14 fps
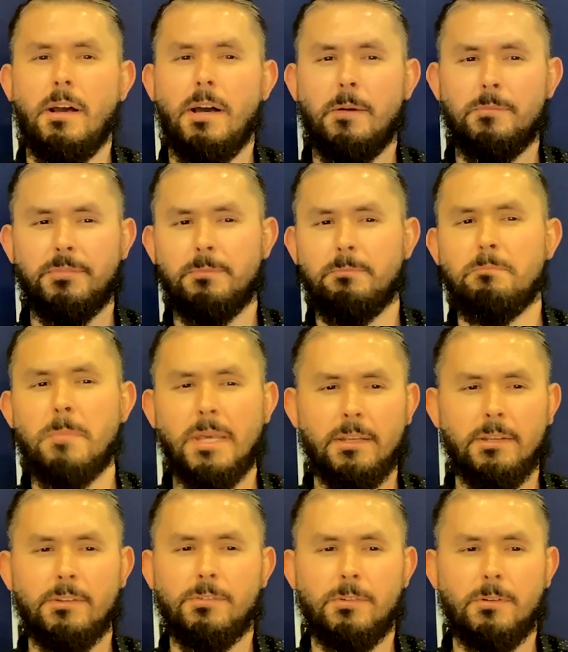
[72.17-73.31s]
um,
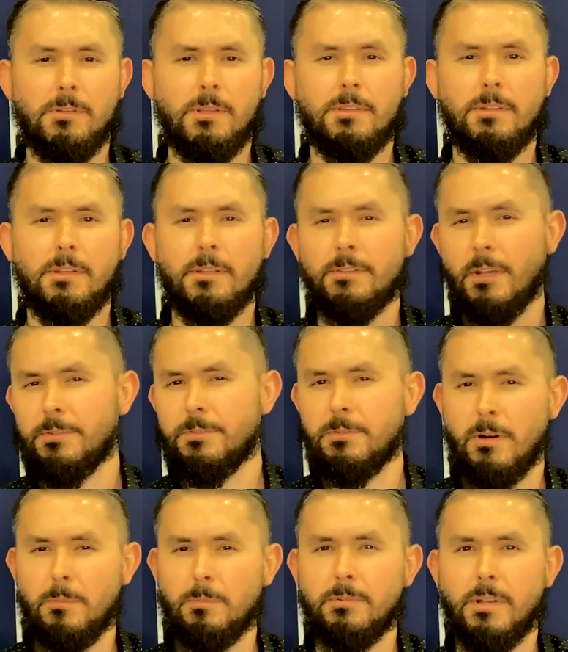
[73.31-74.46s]
making sure that the
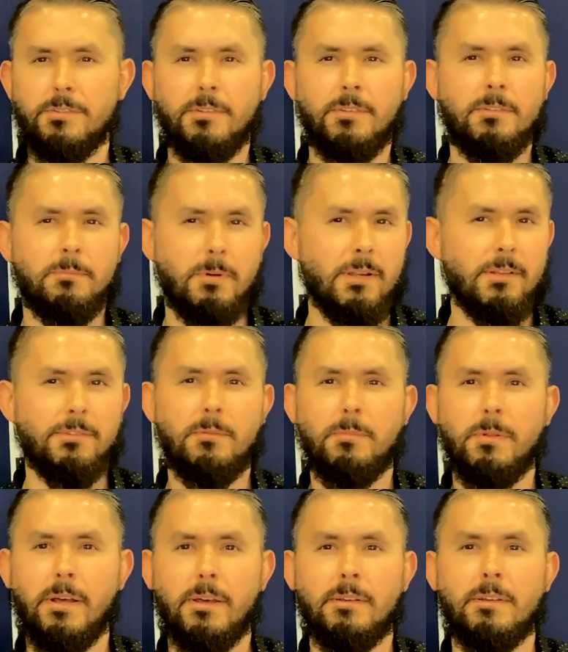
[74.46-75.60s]
industrial operations and product
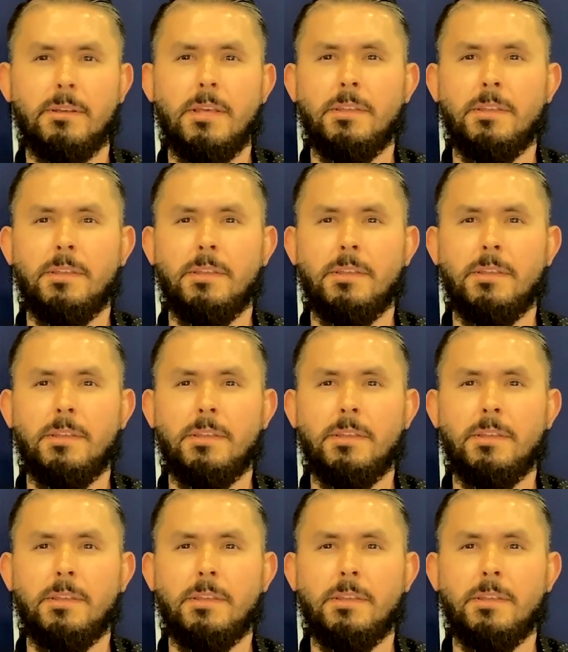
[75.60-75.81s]
supply